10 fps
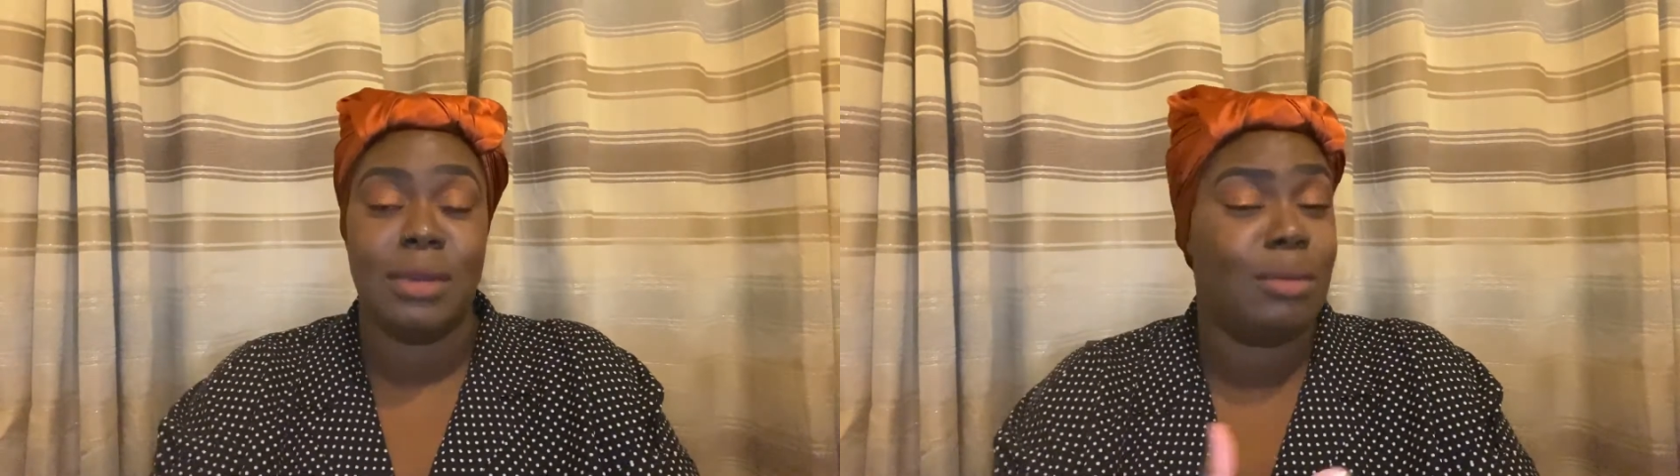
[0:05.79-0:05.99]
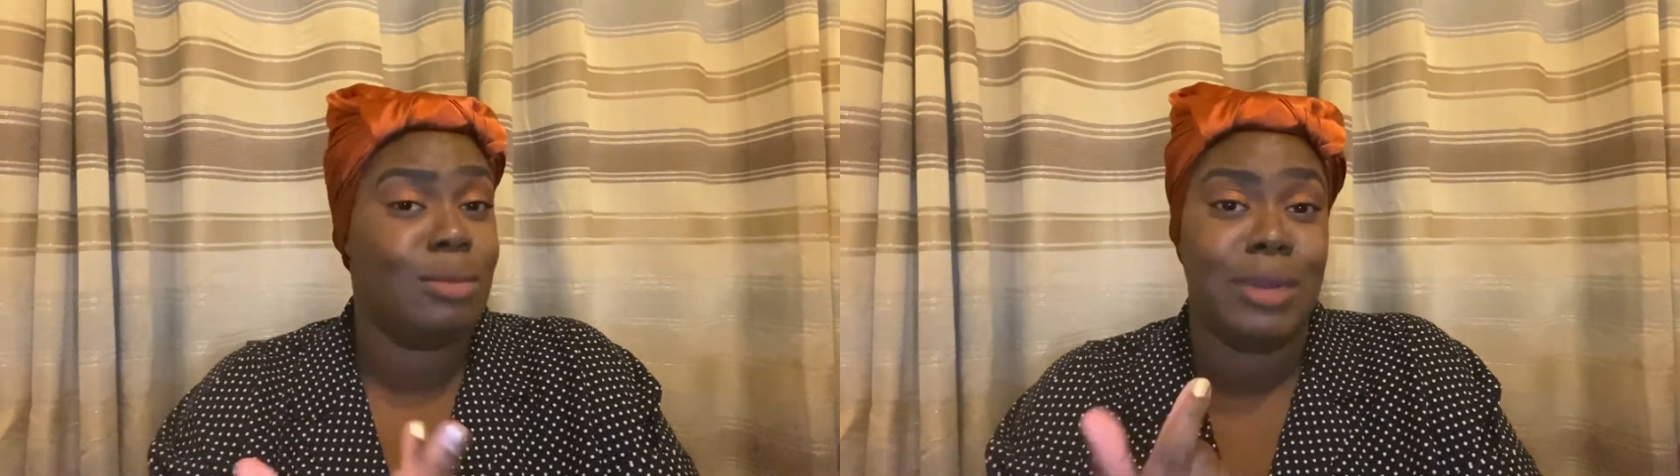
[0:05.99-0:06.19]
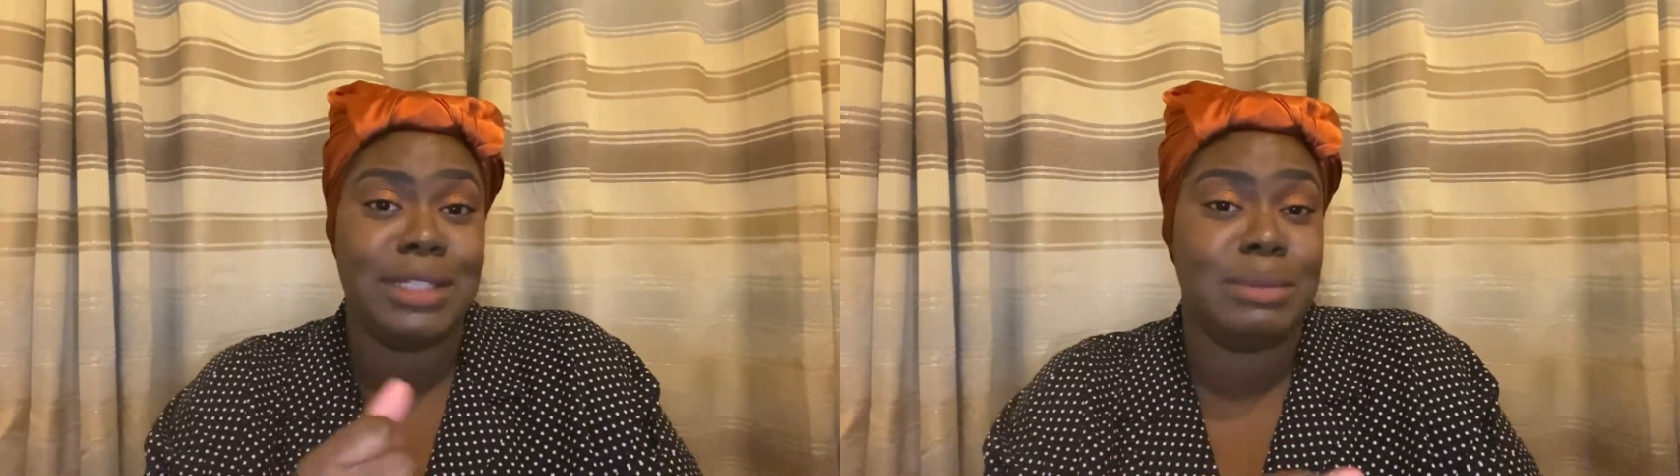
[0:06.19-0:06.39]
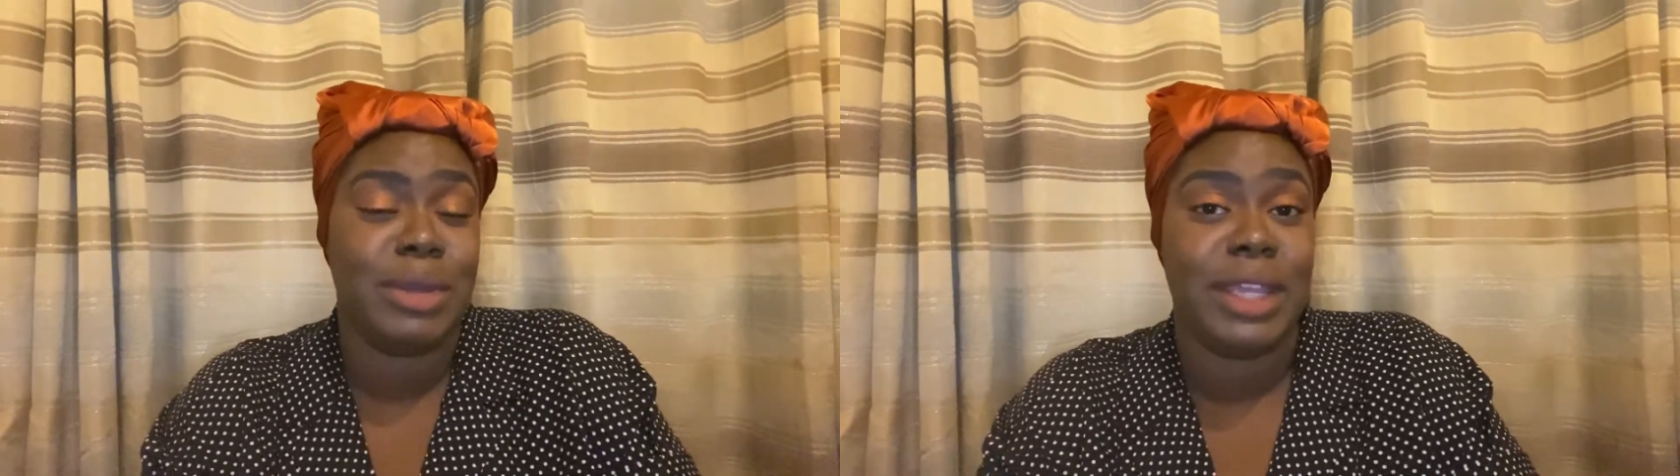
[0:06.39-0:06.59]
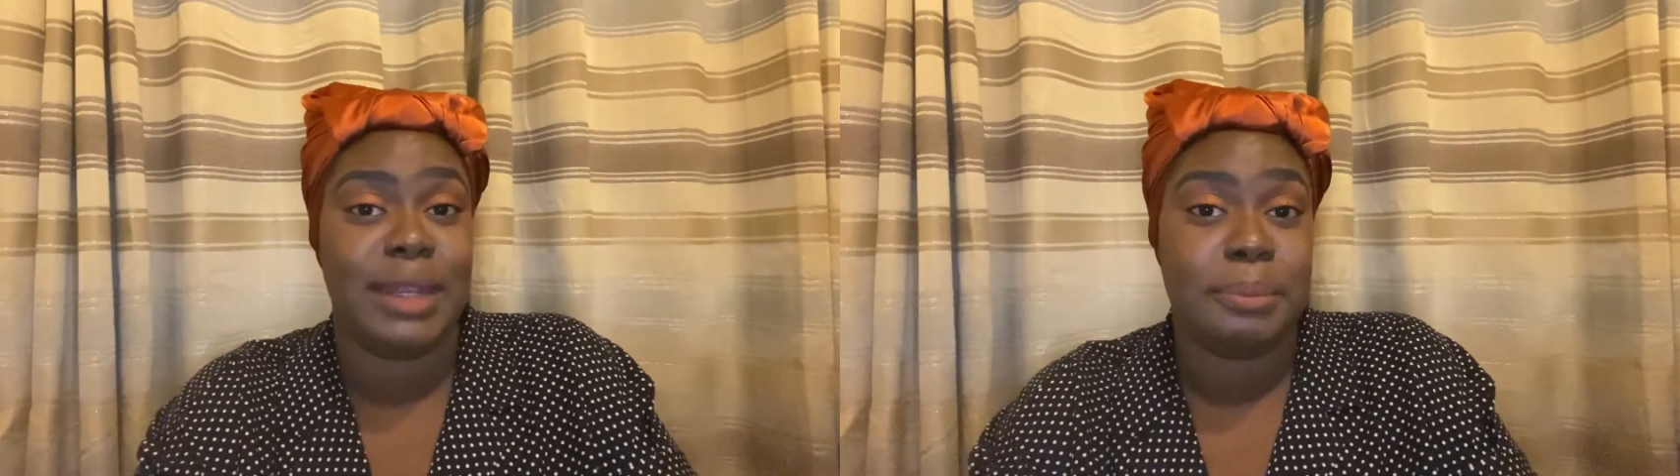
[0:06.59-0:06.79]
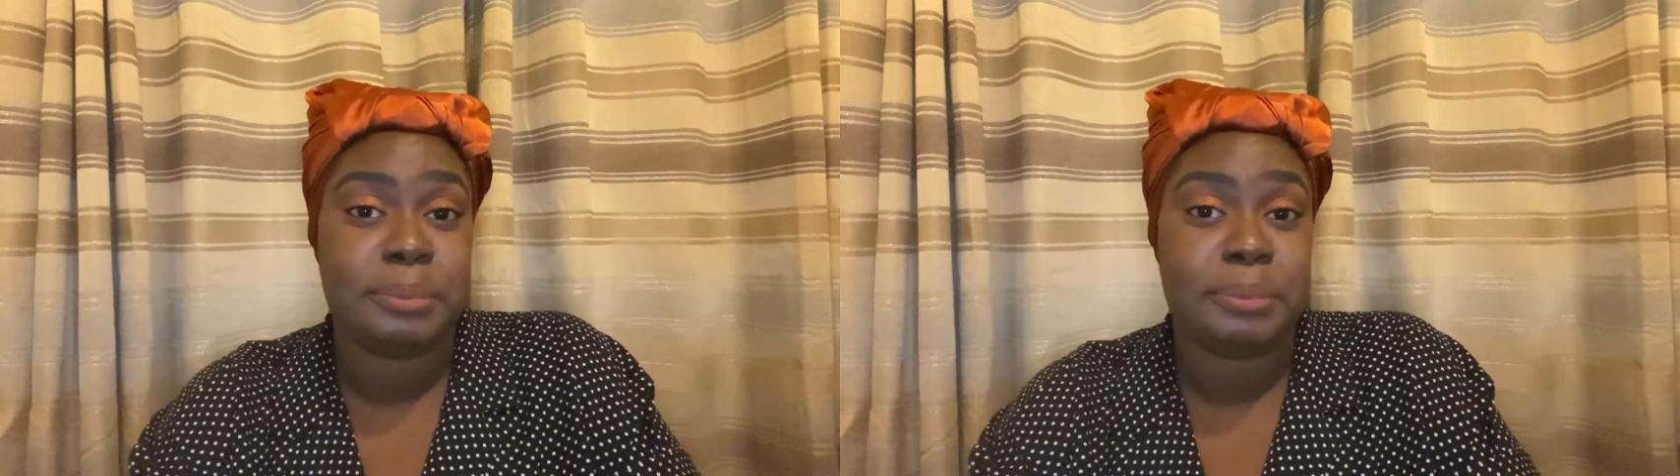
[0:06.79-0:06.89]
What is the point?